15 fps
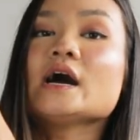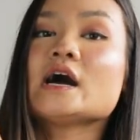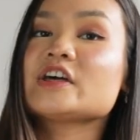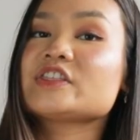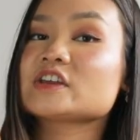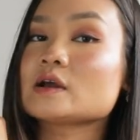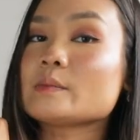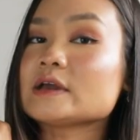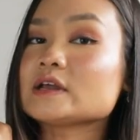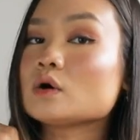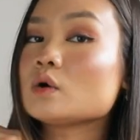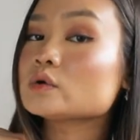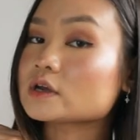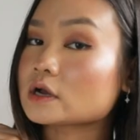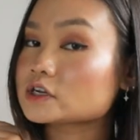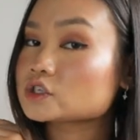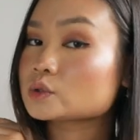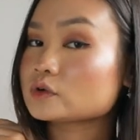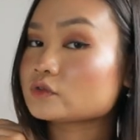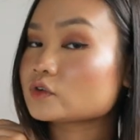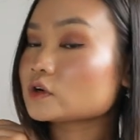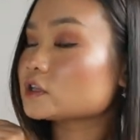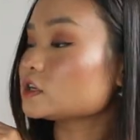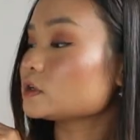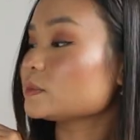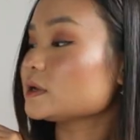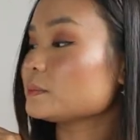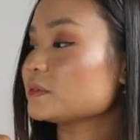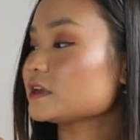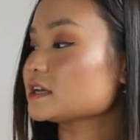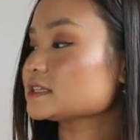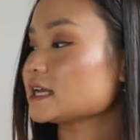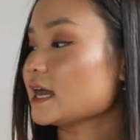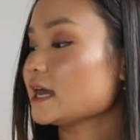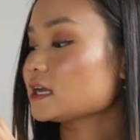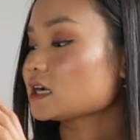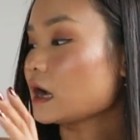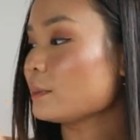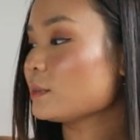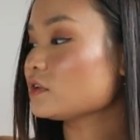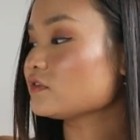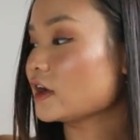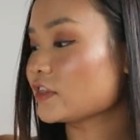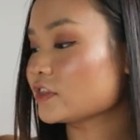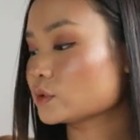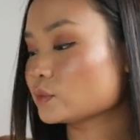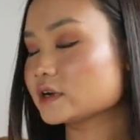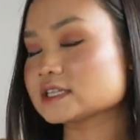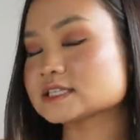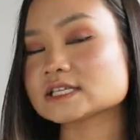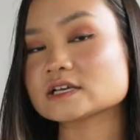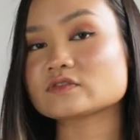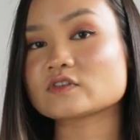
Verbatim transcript: I think I might hold on to it for a little bit because I had a couple of other ones